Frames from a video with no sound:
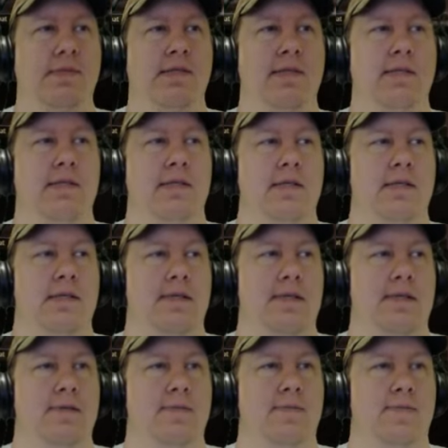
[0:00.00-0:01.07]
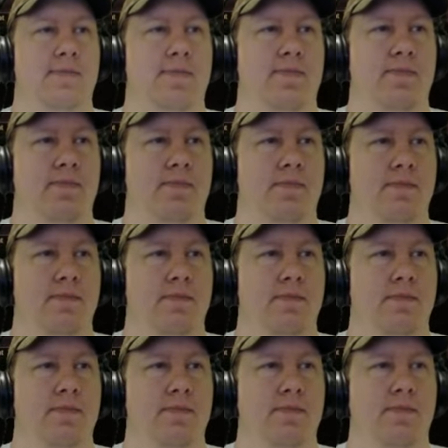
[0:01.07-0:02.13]

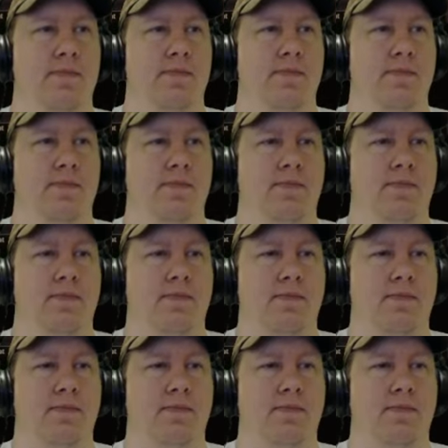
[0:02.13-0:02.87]
Nobody speaks.